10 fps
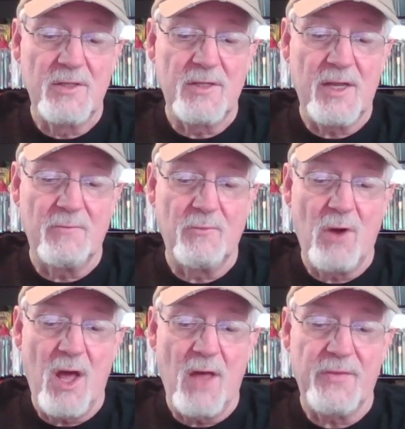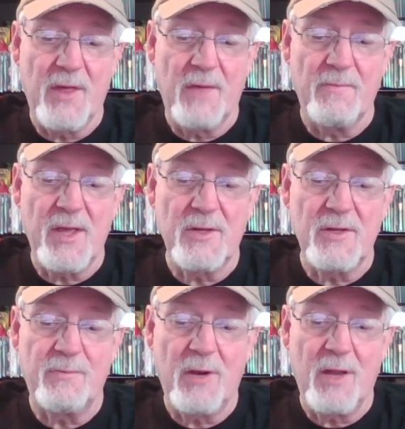Tim Roth, Amanda
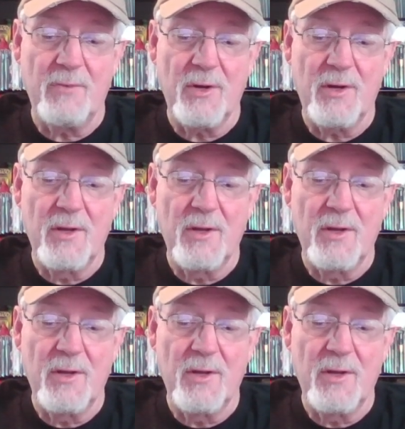Plummer,